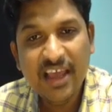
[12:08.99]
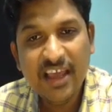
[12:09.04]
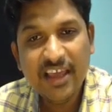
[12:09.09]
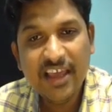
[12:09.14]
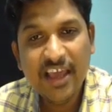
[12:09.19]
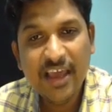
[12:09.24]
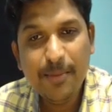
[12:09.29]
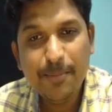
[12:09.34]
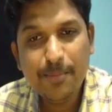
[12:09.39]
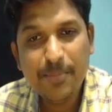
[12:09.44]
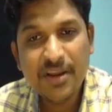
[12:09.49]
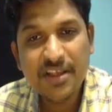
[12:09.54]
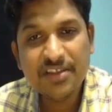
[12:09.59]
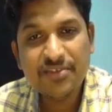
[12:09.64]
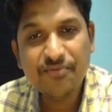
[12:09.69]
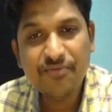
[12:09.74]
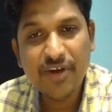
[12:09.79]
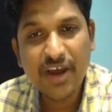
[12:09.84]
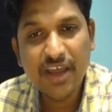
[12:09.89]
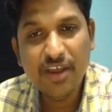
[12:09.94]
k plus
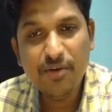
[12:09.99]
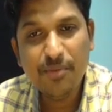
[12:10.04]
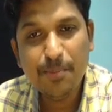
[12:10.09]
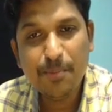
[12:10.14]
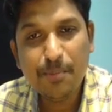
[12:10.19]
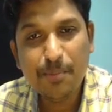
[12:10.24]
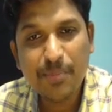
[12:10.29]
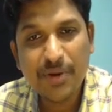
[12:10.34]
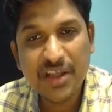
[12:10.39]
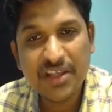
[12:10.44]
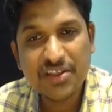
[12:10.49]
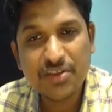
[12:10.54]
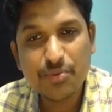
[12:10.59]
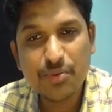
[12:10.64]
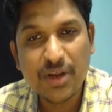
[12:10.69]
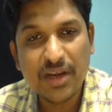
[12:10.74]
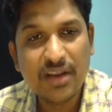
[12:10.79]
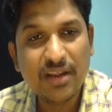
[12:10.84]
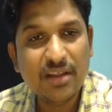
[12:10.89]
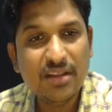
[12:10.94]
5 plus
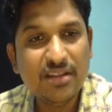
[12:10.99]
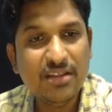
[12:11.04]
1.